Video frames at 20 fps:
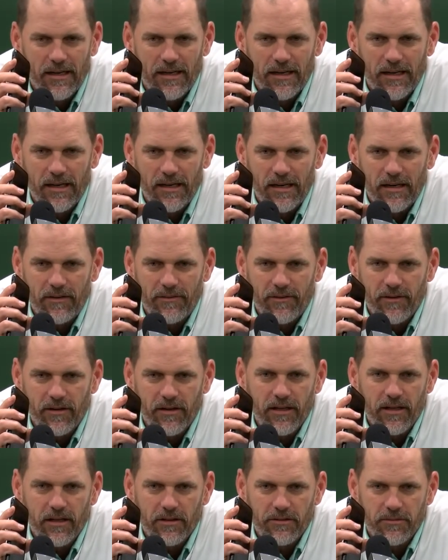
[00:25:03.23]
Uh, for
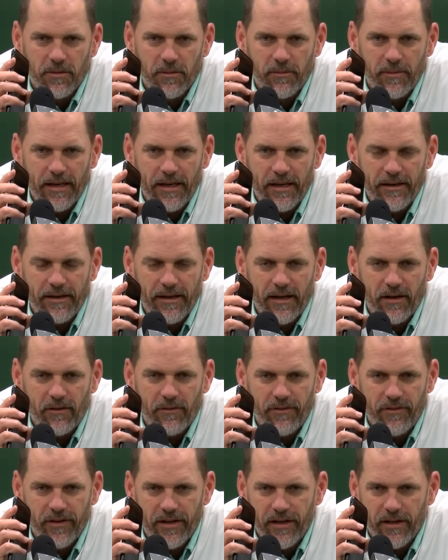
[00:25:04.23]
an eligible man
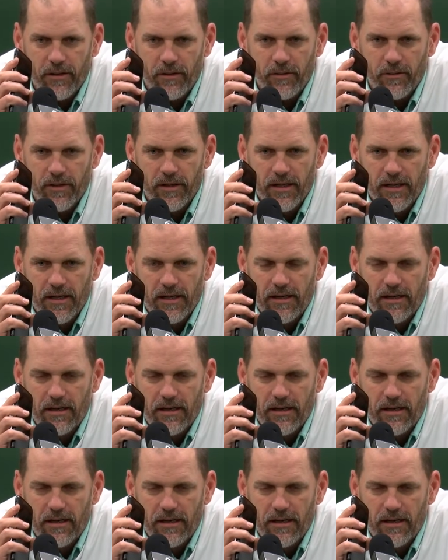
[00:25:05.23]
downfield